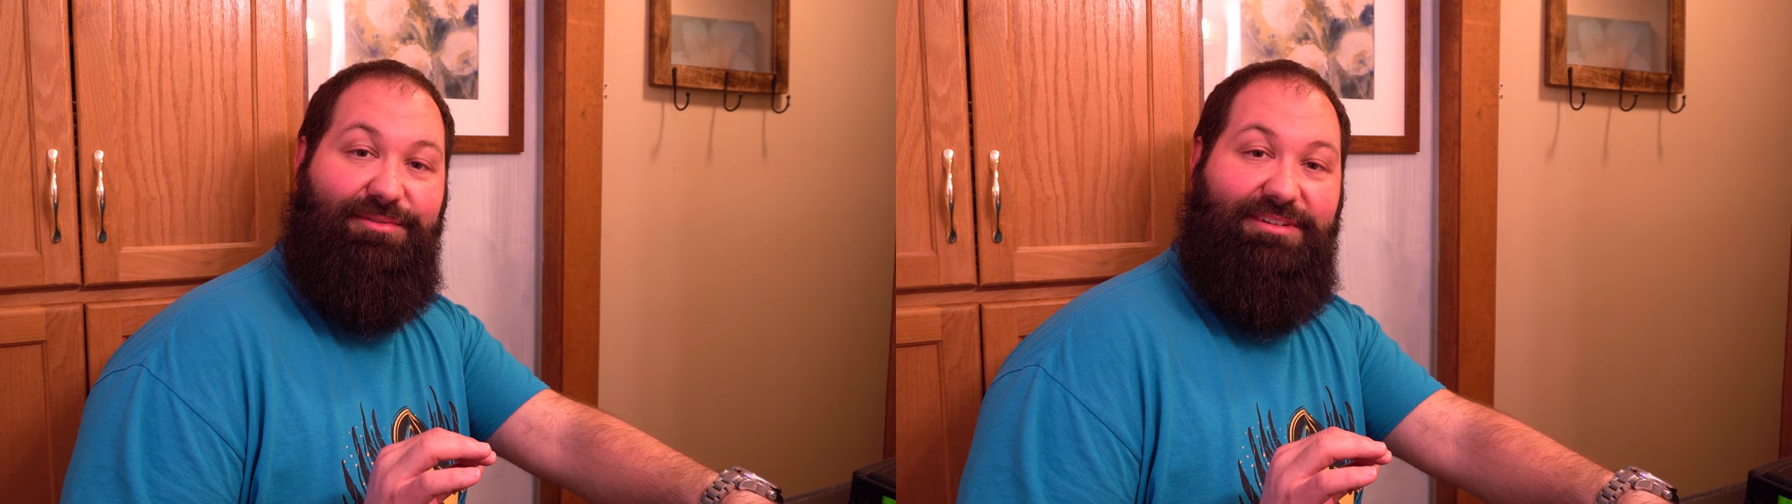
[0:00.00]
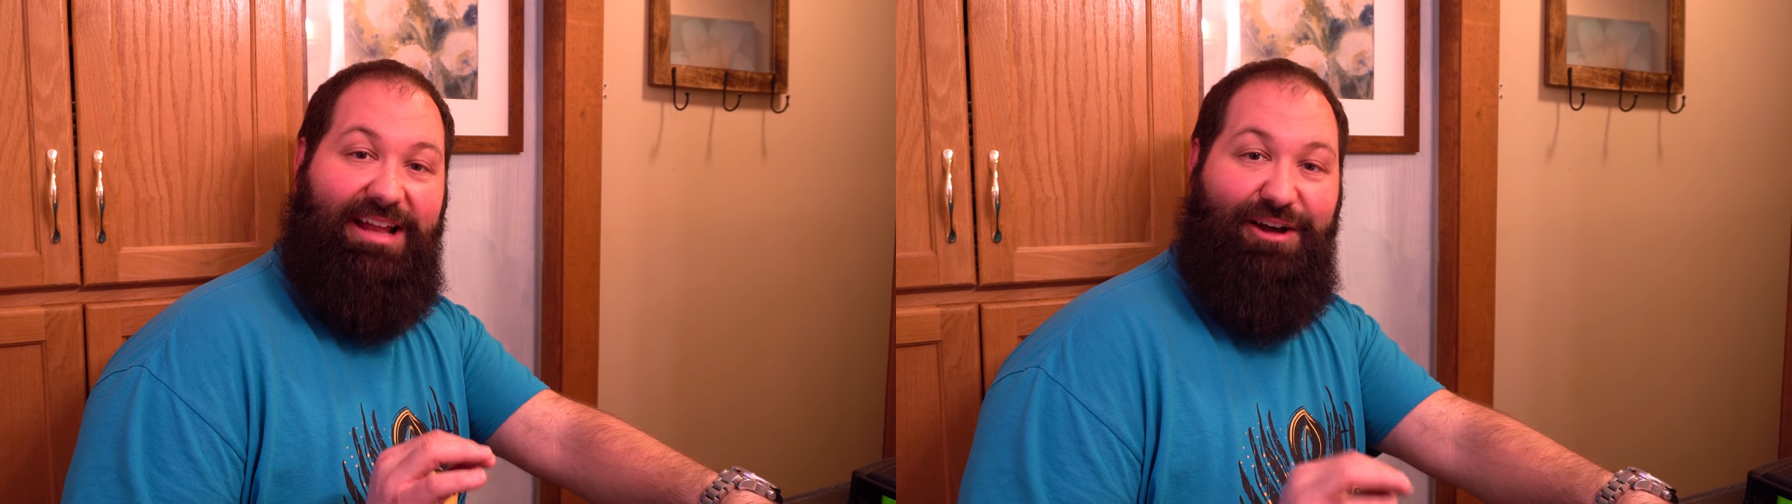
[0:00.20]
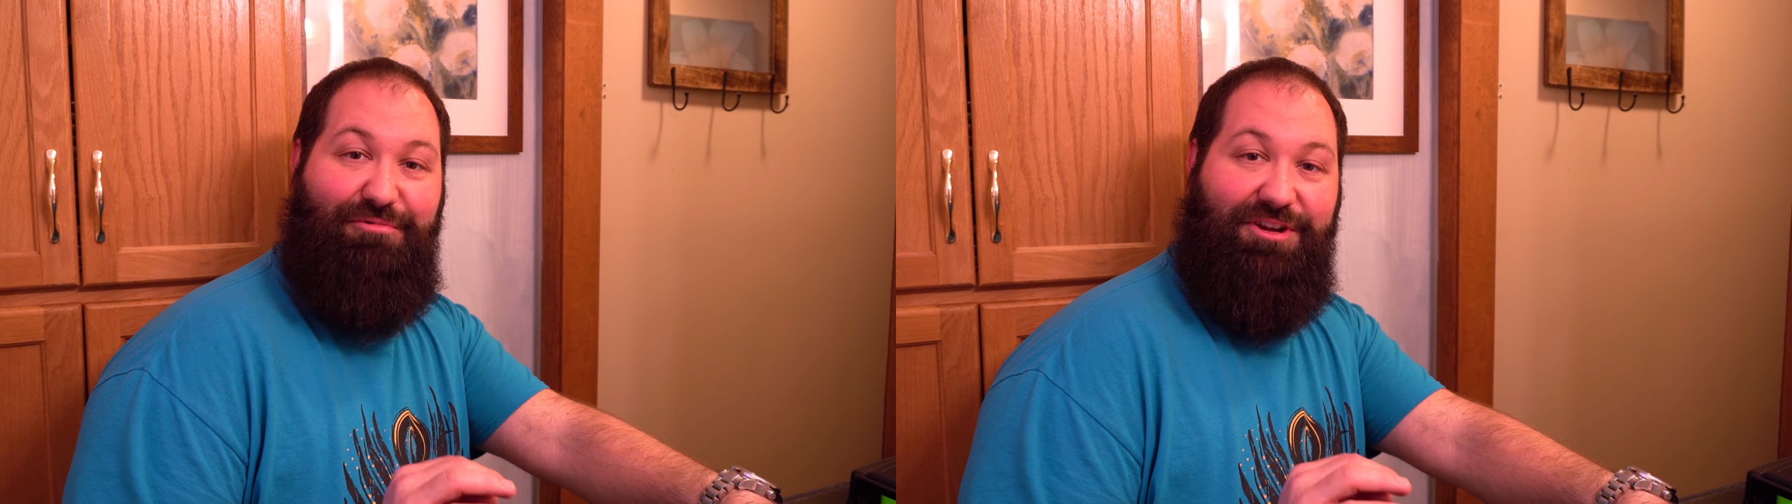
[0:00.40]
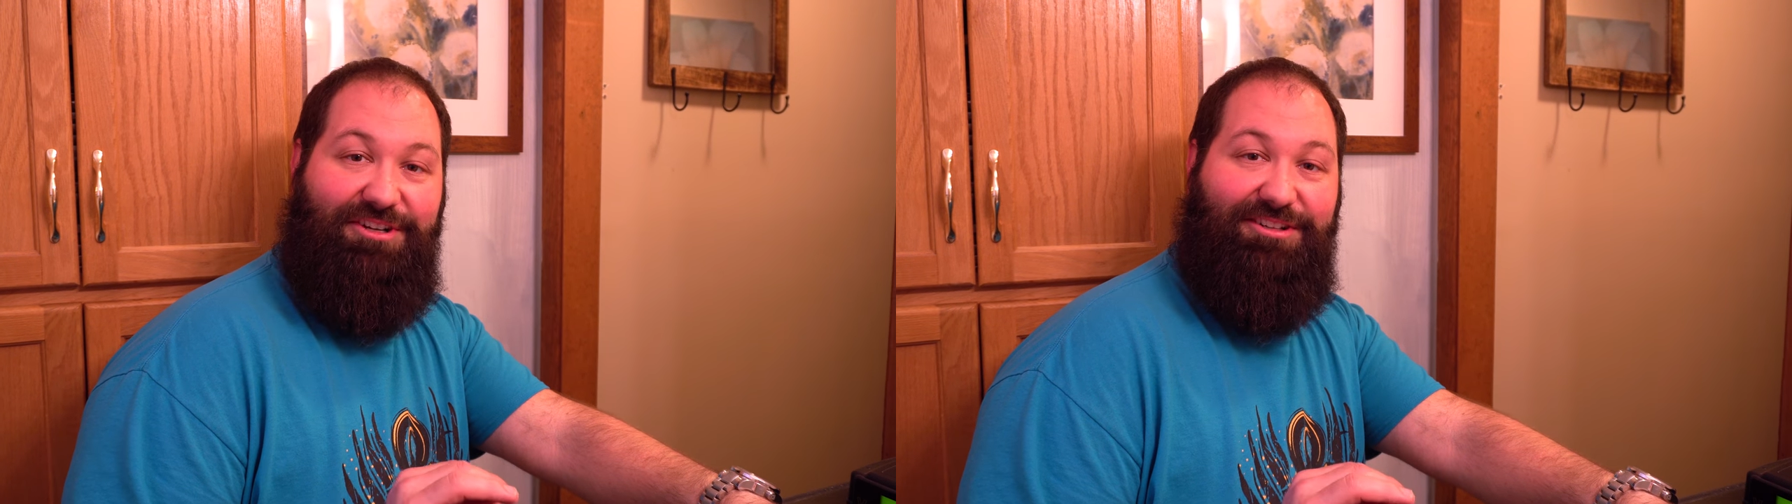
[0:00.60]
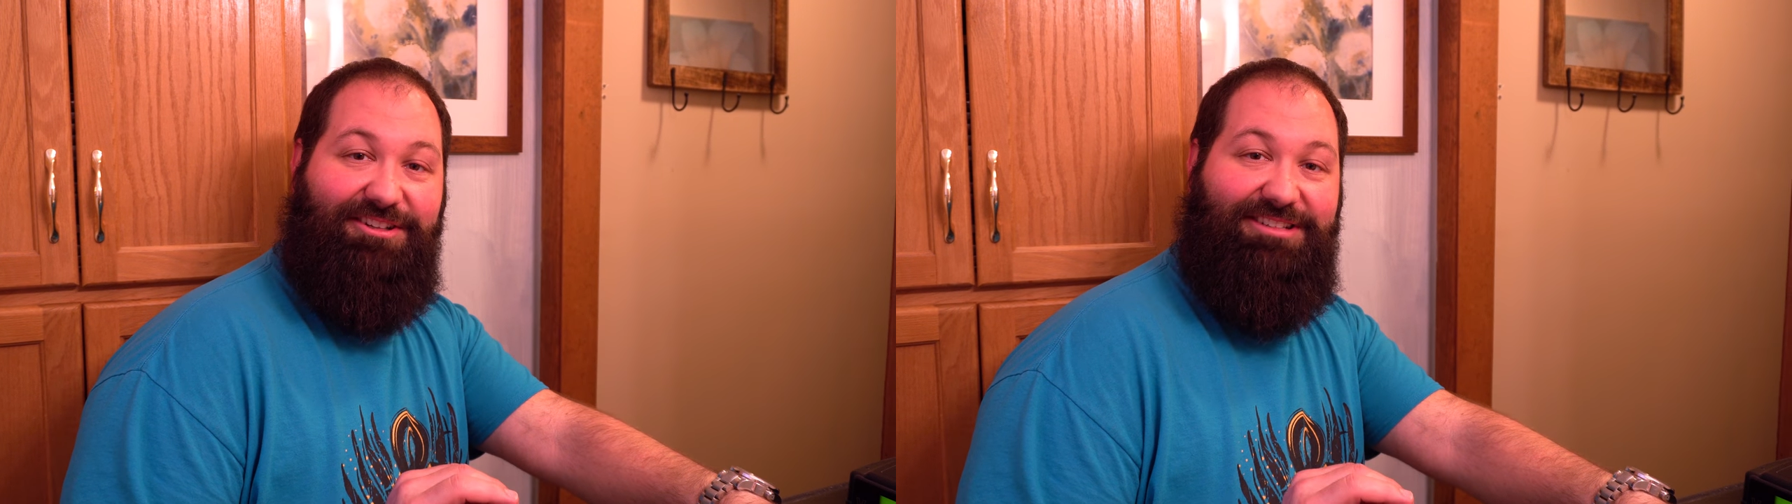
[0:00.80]
now we are
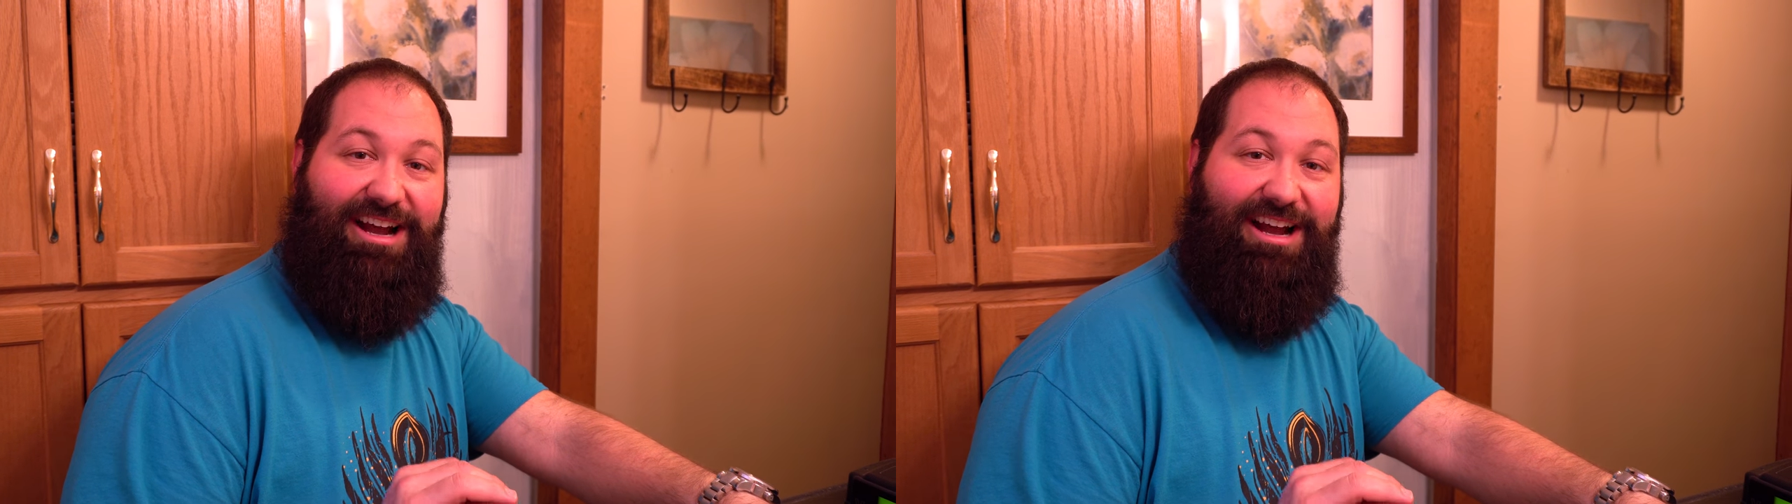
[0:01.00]
in our